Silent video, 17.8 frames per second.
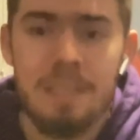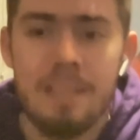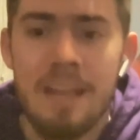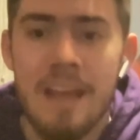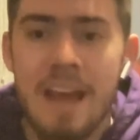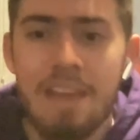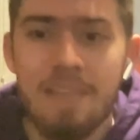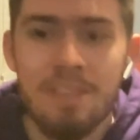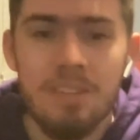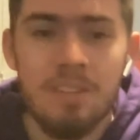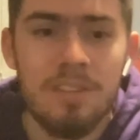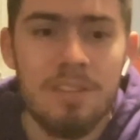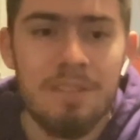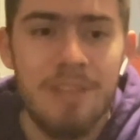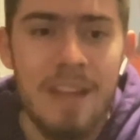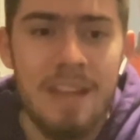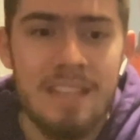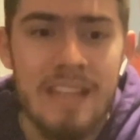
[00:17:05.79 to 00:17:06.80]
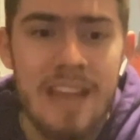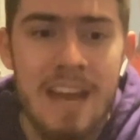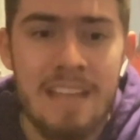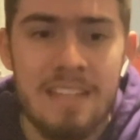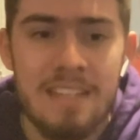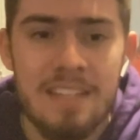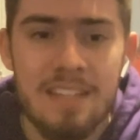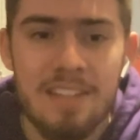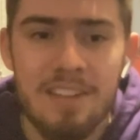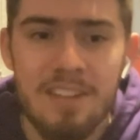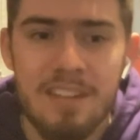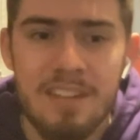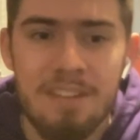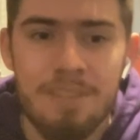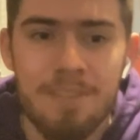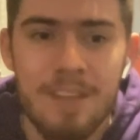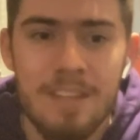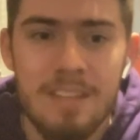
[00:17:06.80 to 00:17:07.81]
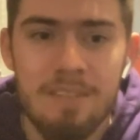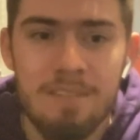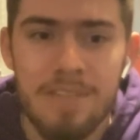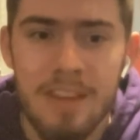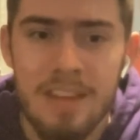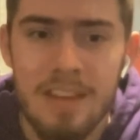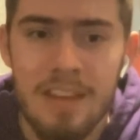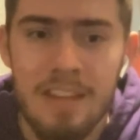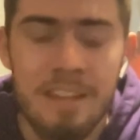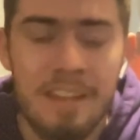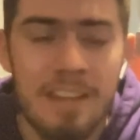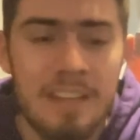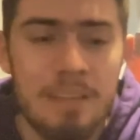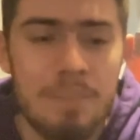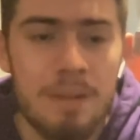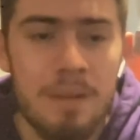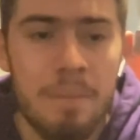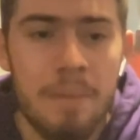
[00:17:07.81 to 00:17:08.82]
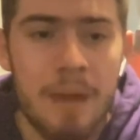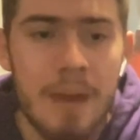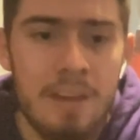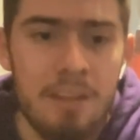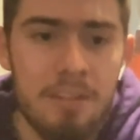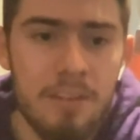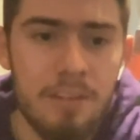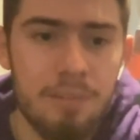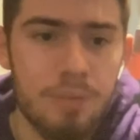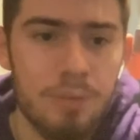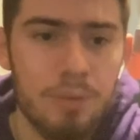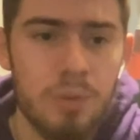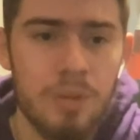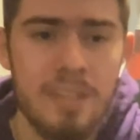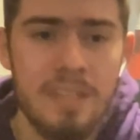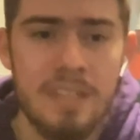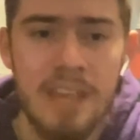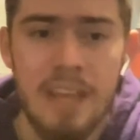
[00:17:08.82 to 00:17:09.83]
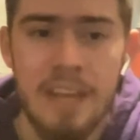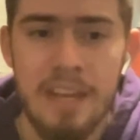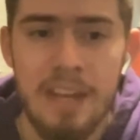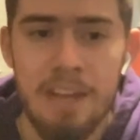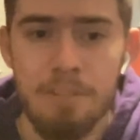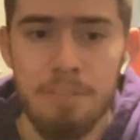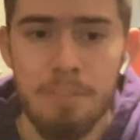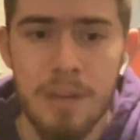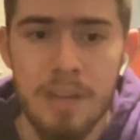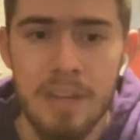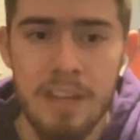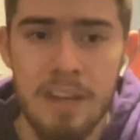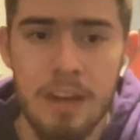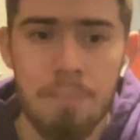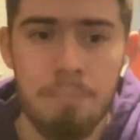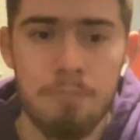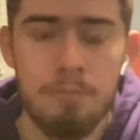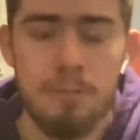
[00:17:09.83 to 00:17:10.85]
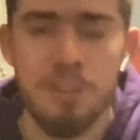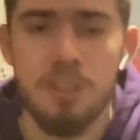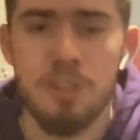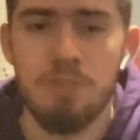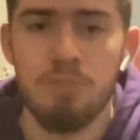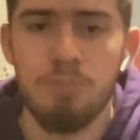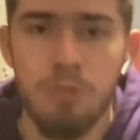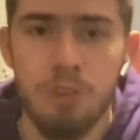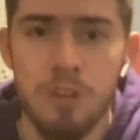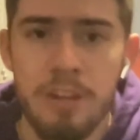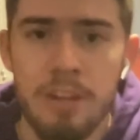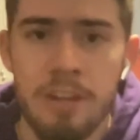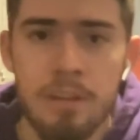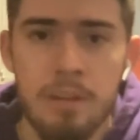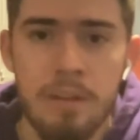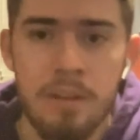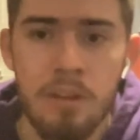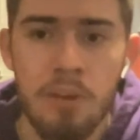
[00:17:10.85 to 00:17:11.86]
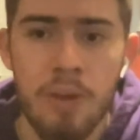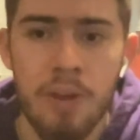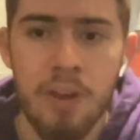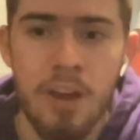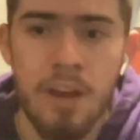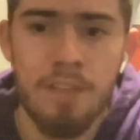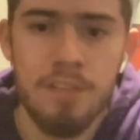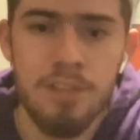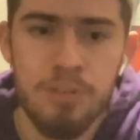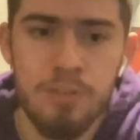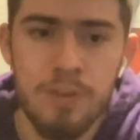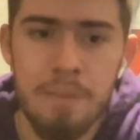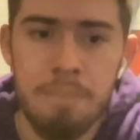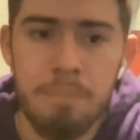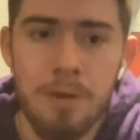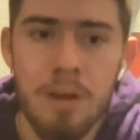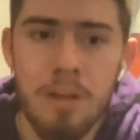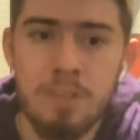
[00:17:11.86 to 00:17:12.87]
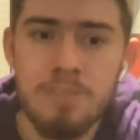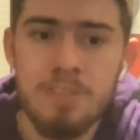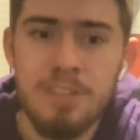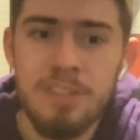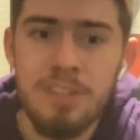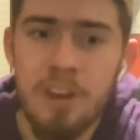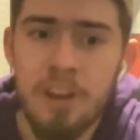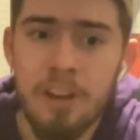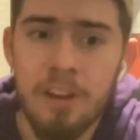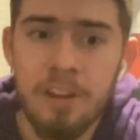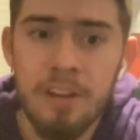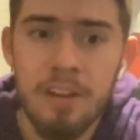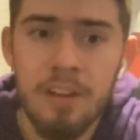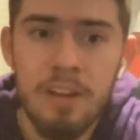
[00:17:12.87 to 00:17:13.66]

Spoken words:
They haven't looked fantastic on the defensive end. I think it's been a matter of Luka setting everybody up, Christian Wood going off to a baller start.